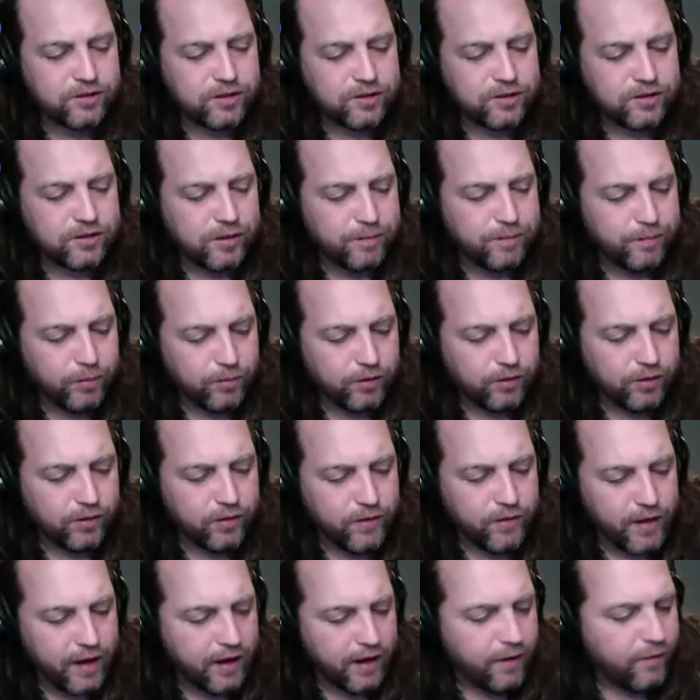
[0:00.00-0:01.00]
a simple little
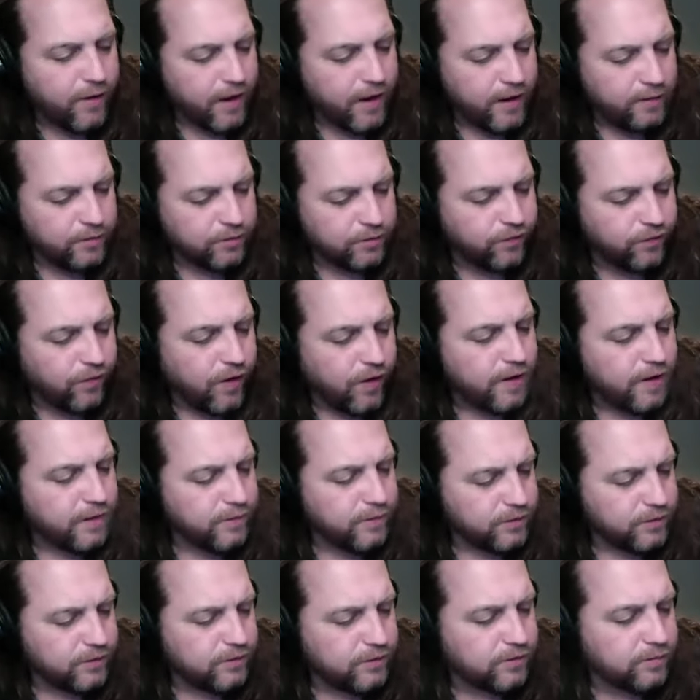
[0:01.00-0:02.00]
getaway. It was fun. It
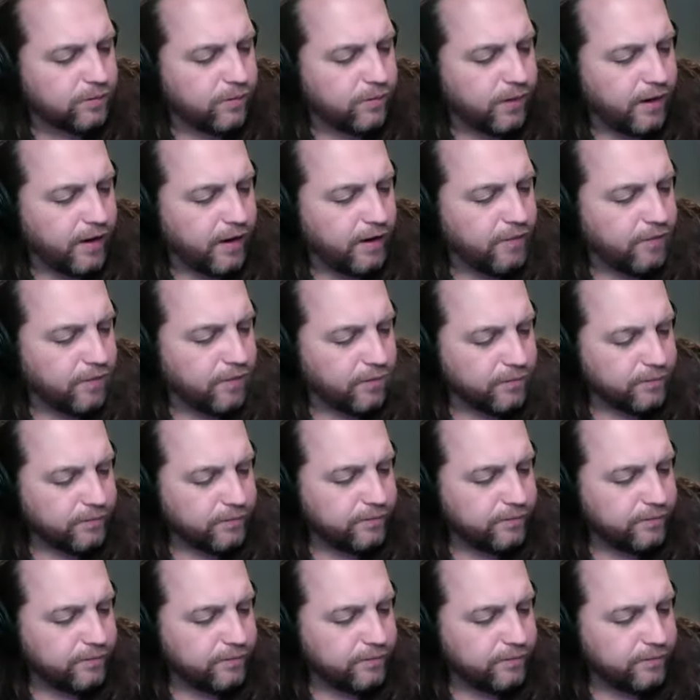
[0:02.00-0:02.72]
was whatever.